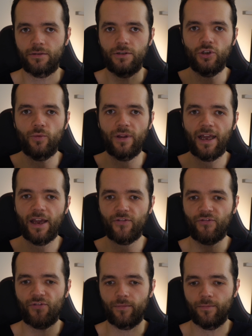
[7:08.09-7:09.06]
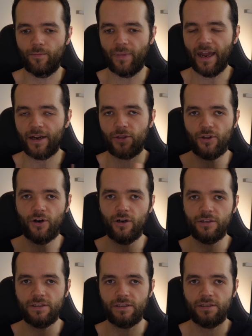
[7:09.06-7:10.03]
You will have bad
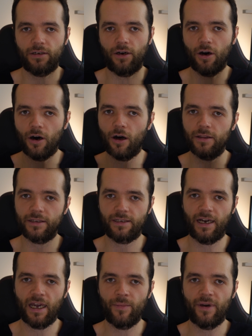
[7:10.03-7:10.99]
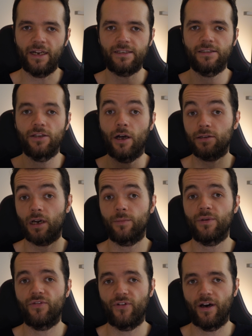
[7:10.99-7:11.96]
thoughts all the time, and it's not going
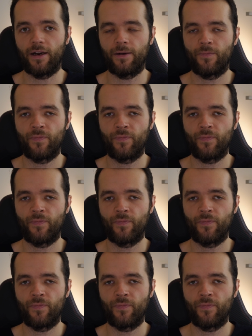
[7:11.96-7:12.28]
to be fun.